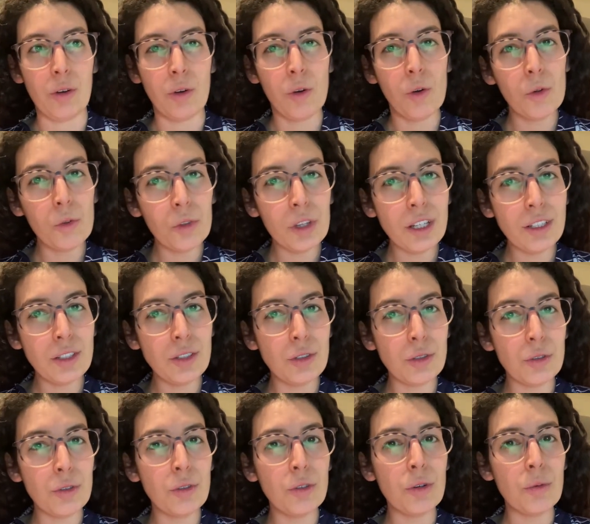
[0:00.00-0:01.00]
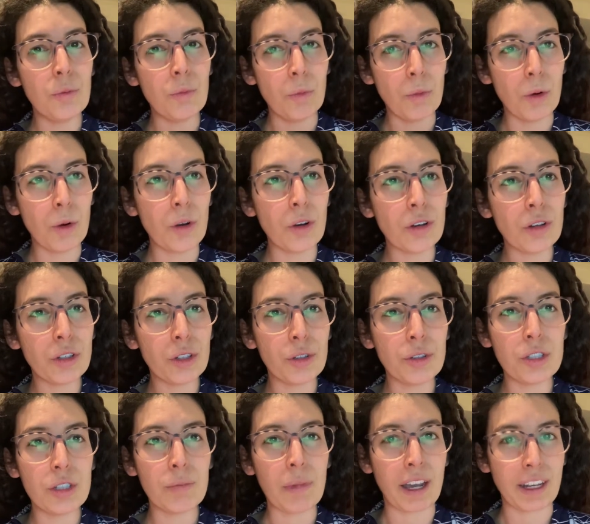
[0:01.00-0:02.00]
only to do more
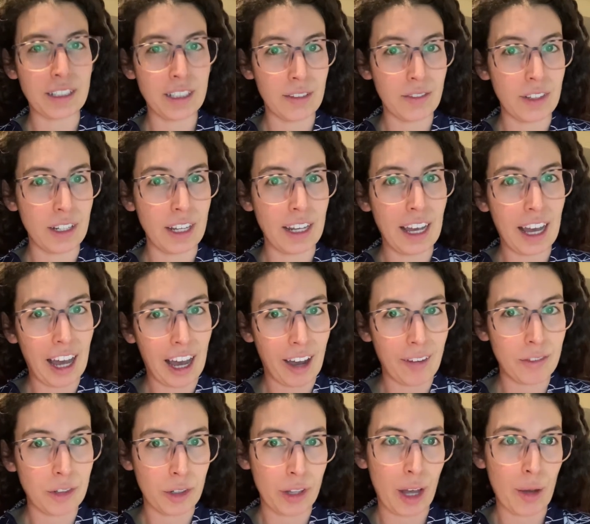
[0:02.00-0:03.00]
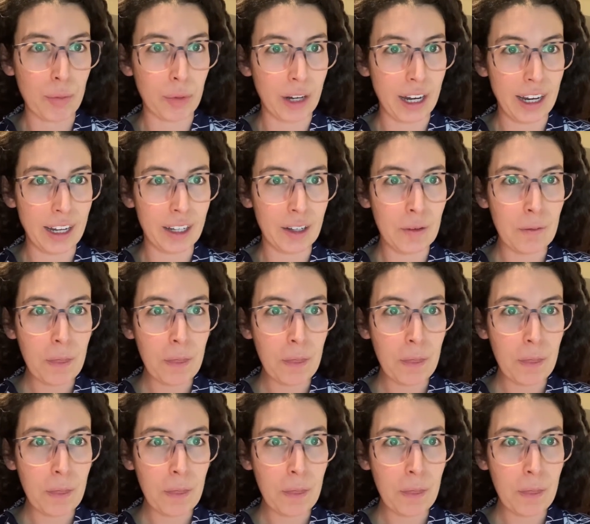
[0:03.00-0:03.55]
close-up activity after that break.